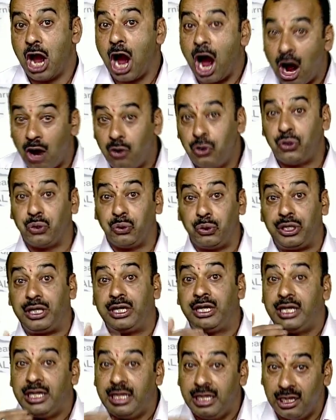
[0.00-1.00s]
how to
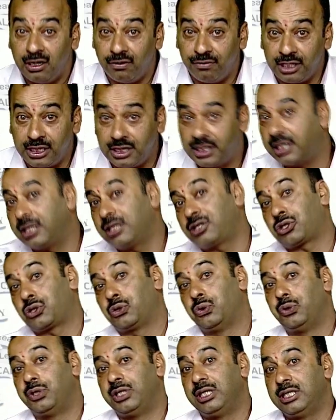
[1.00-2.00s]
deal with the
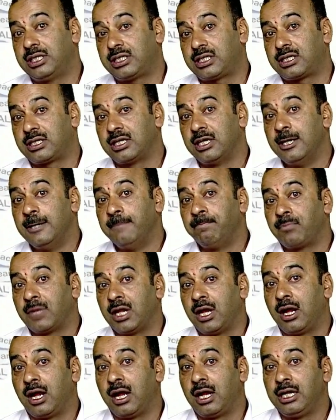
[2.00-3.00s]
students
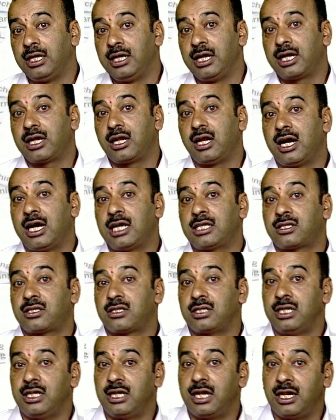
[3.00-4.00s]
uh, in a
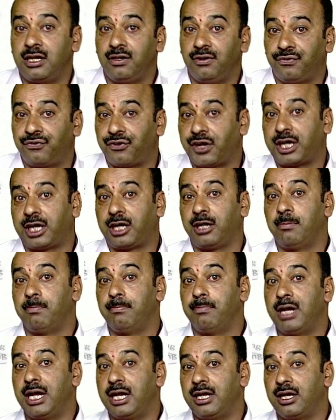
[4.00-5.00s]
class in an effective
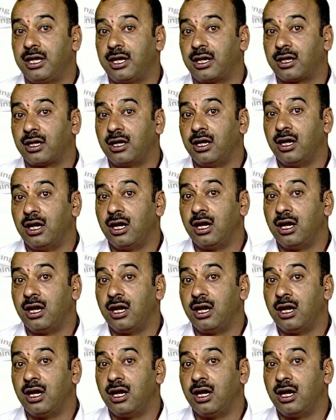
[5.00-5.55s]
manner.